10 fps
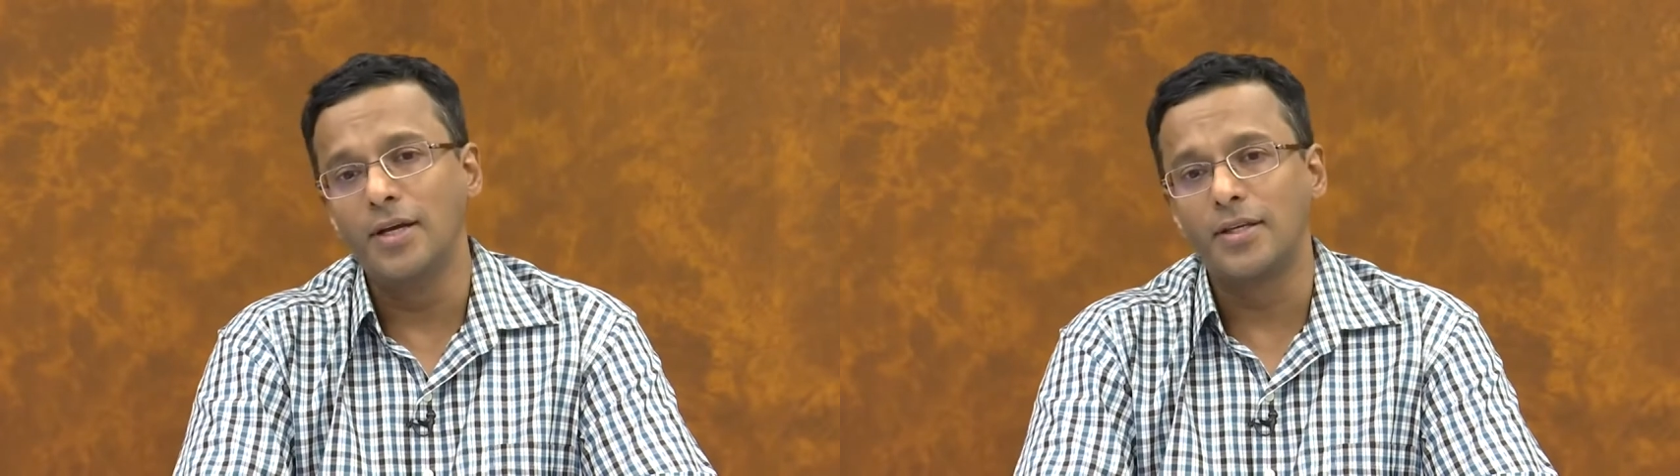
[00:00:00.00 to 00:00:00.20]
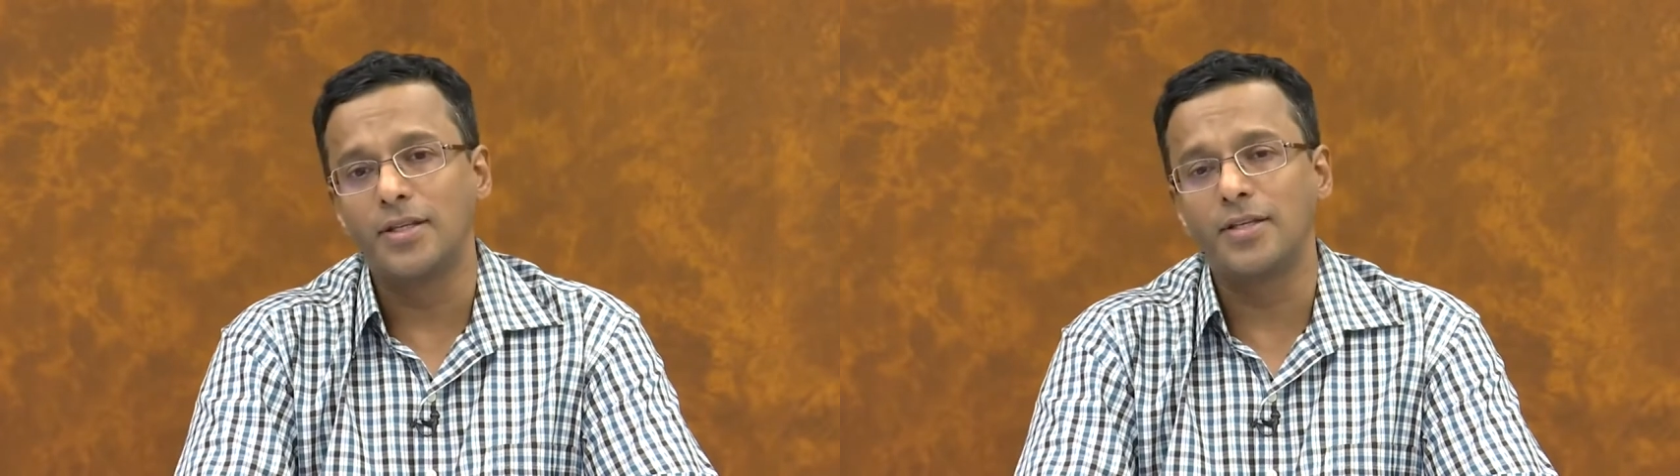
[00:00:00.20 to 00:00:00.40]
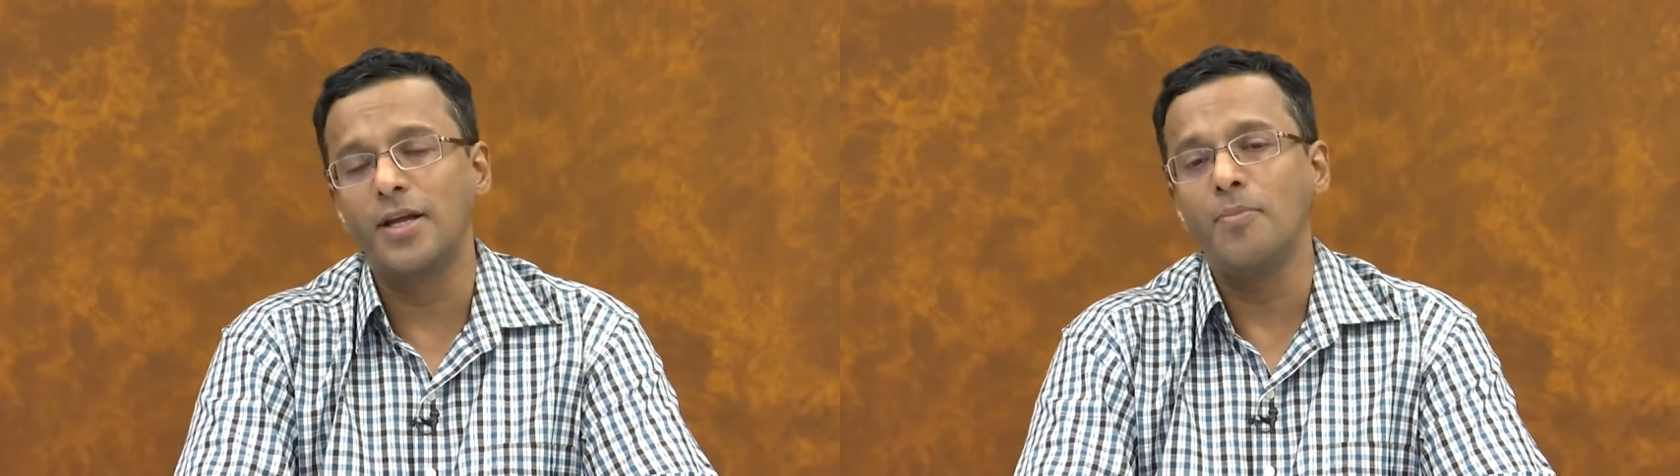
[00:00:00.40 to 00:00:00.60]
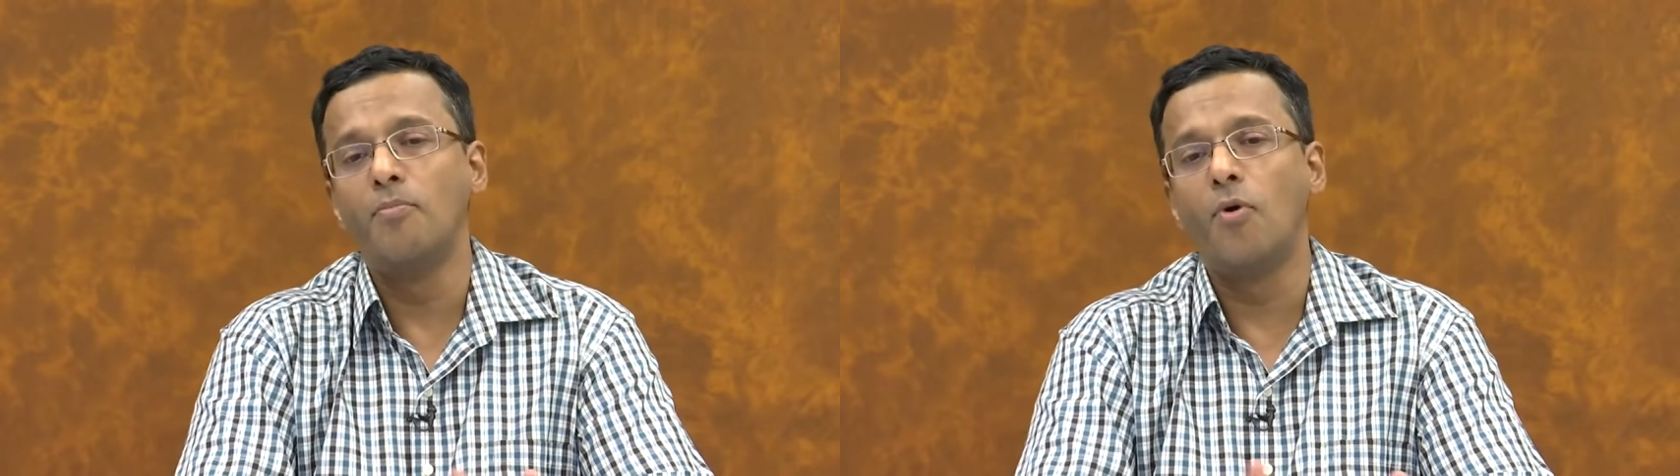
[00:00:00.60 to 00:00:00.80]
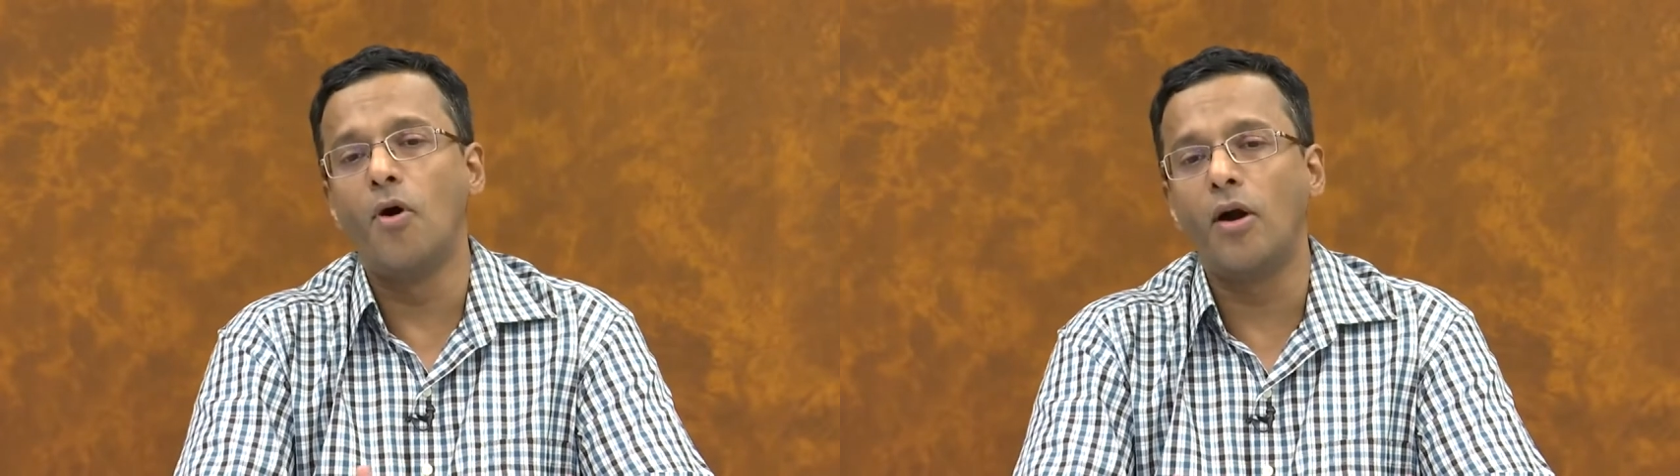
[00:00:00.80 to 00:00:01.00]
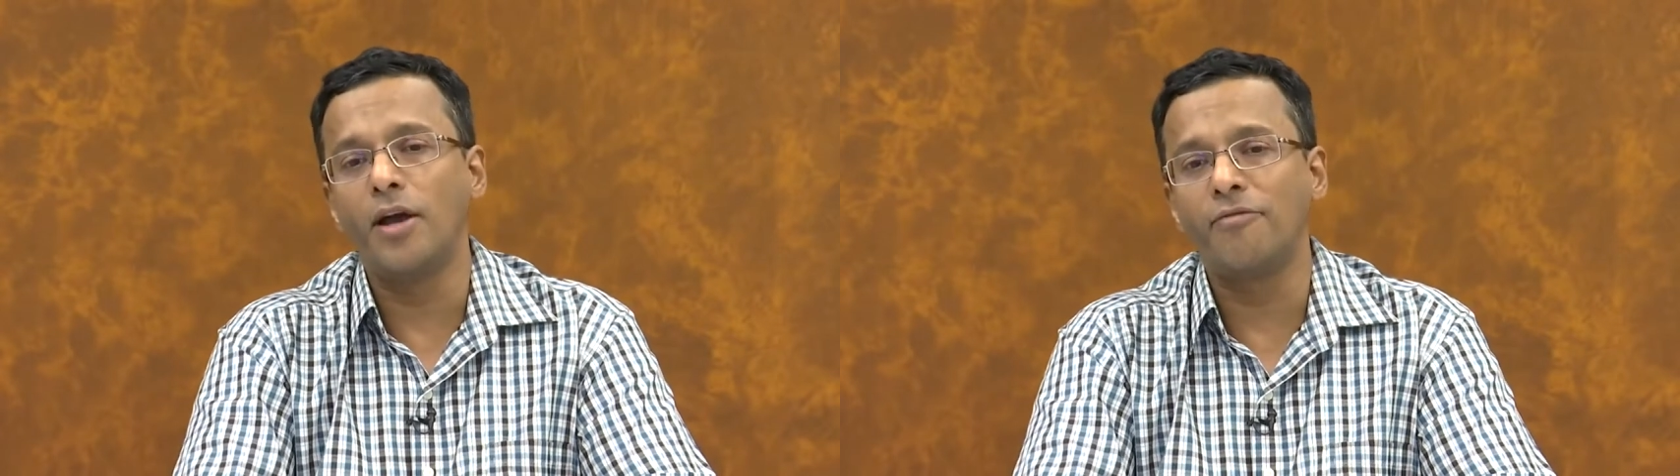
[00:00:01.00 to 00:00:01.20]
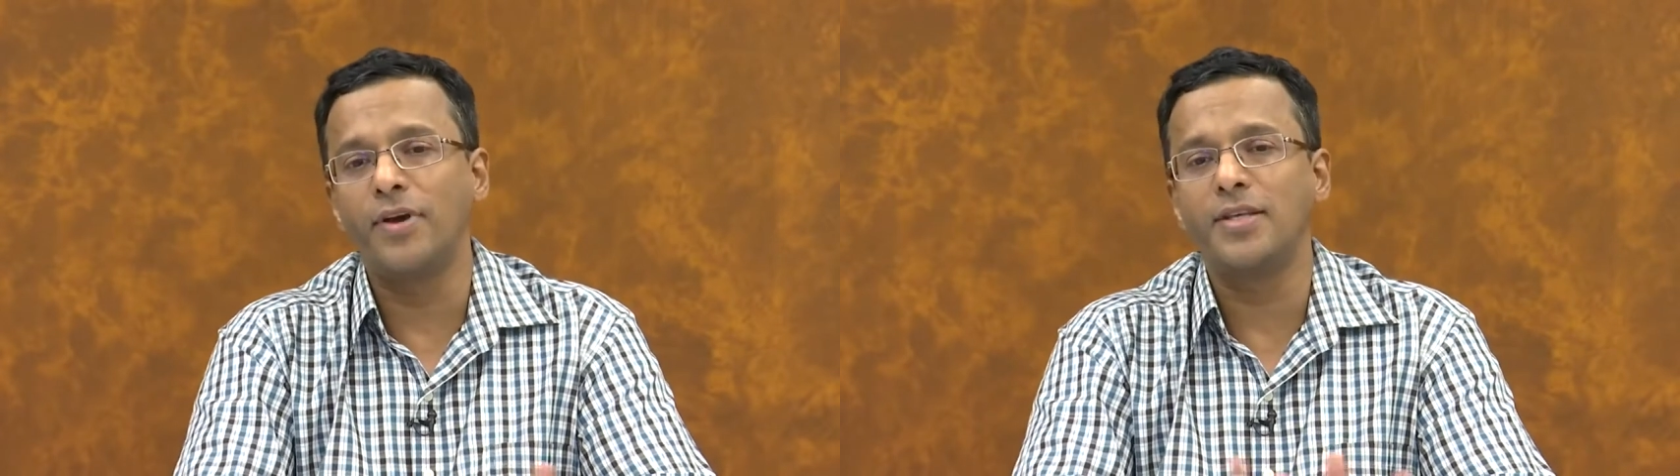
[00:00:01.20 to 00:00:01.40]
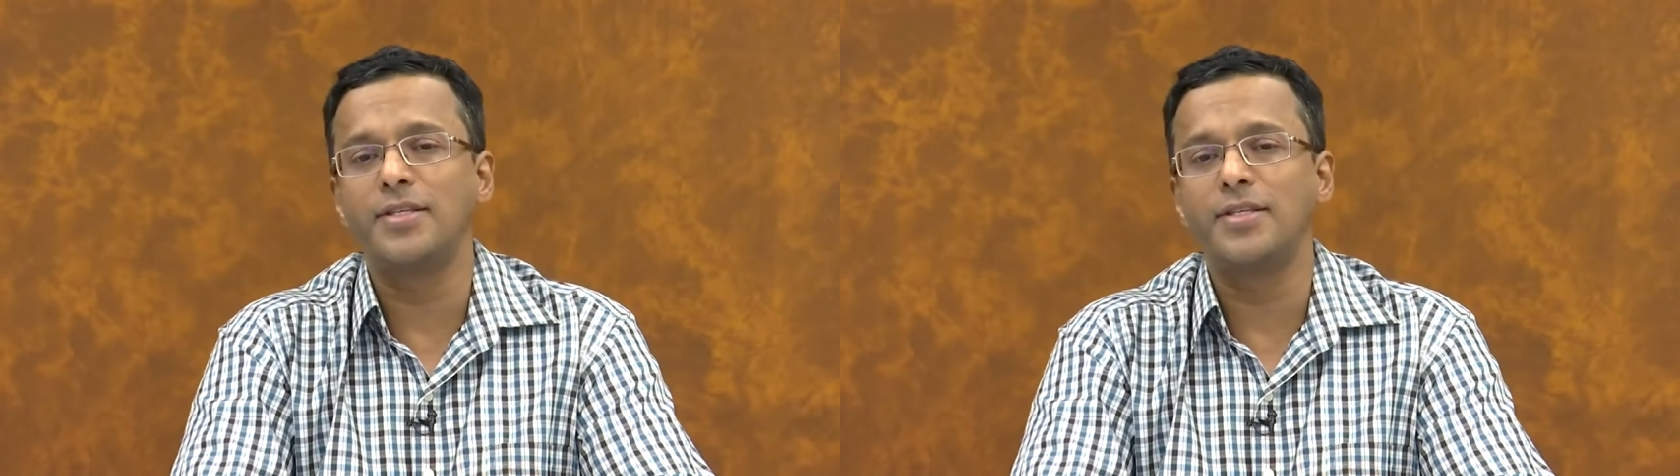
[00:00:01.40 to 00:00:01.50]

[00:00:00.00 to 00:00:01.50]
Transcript: such that mod fx